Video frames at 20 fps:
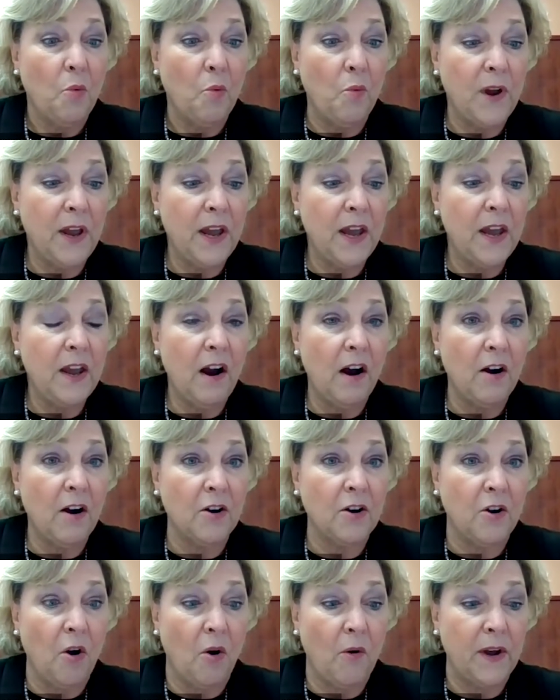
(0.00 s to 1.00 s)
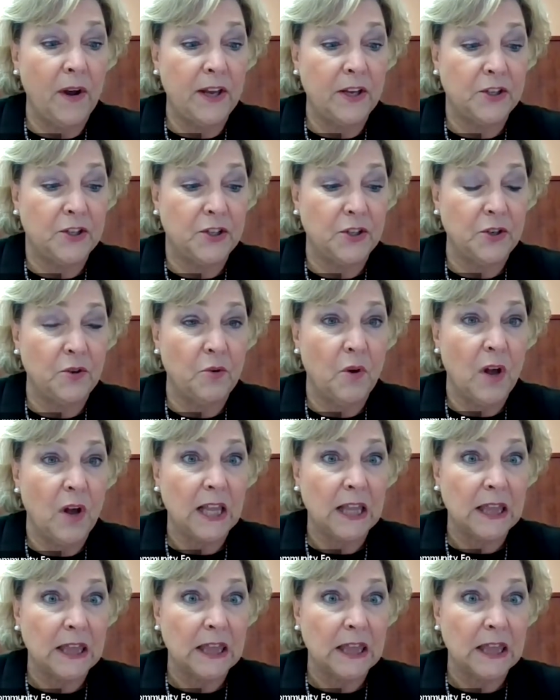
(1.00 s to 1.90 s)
we are going to